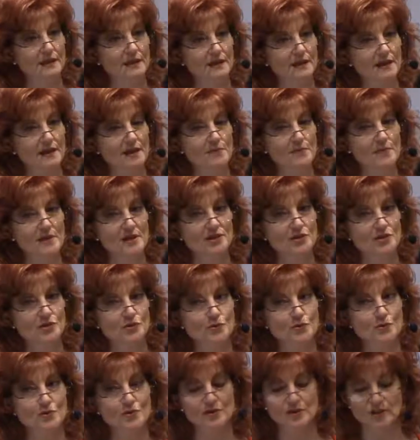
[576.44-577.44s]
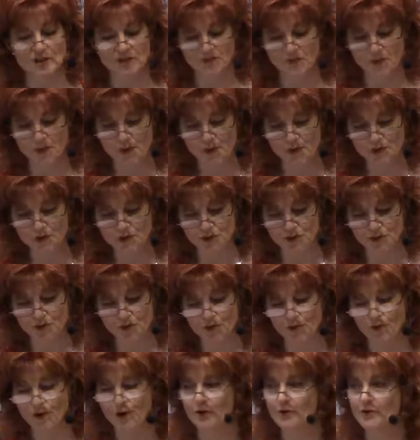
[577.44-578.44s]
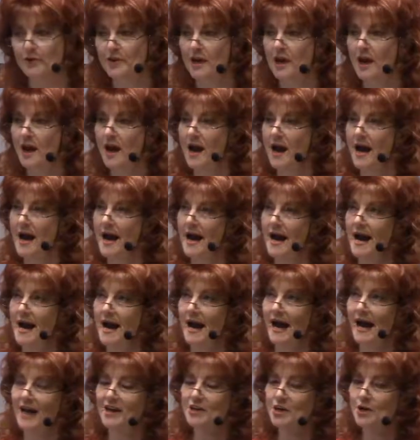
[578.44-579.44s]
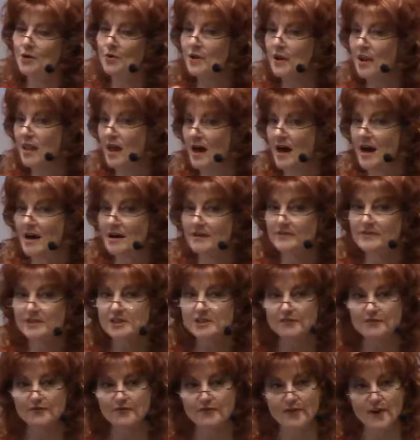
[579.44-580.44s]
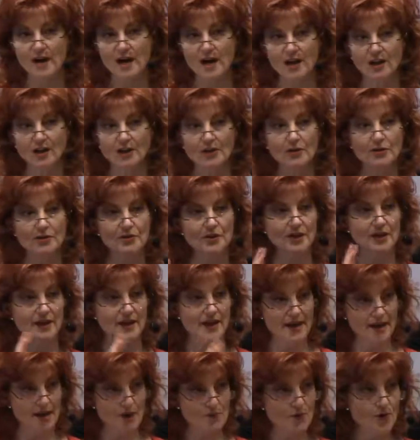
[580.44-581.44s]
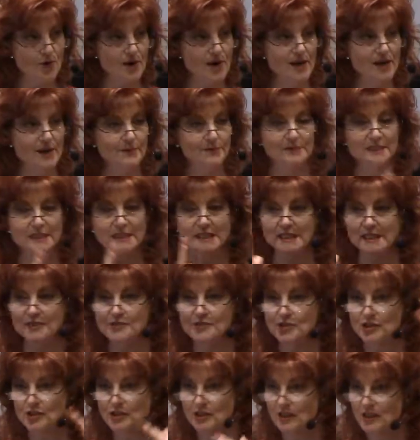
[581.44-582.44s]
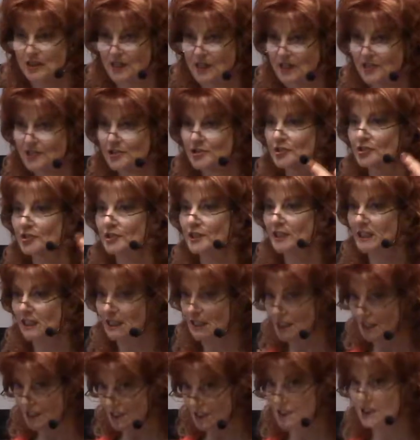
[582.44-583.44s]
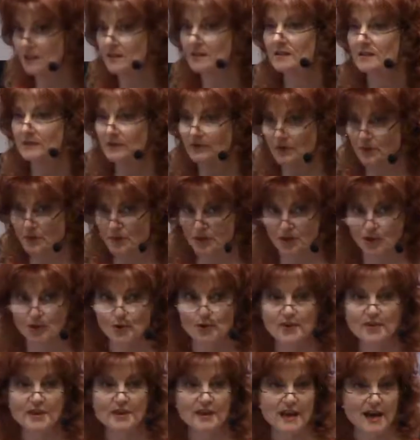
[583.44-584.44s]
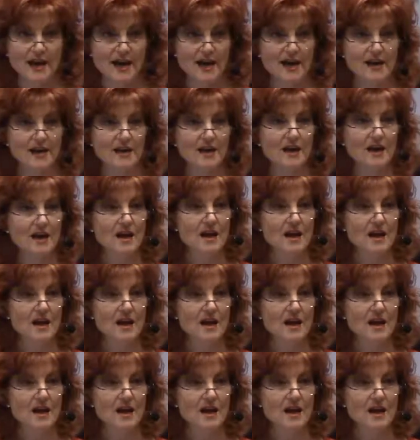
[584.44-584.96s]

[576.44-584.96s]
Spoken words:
It can be a source of personal growth. I know a lot of us follow the Abraham teaching, Esther Hicks, familiar with that?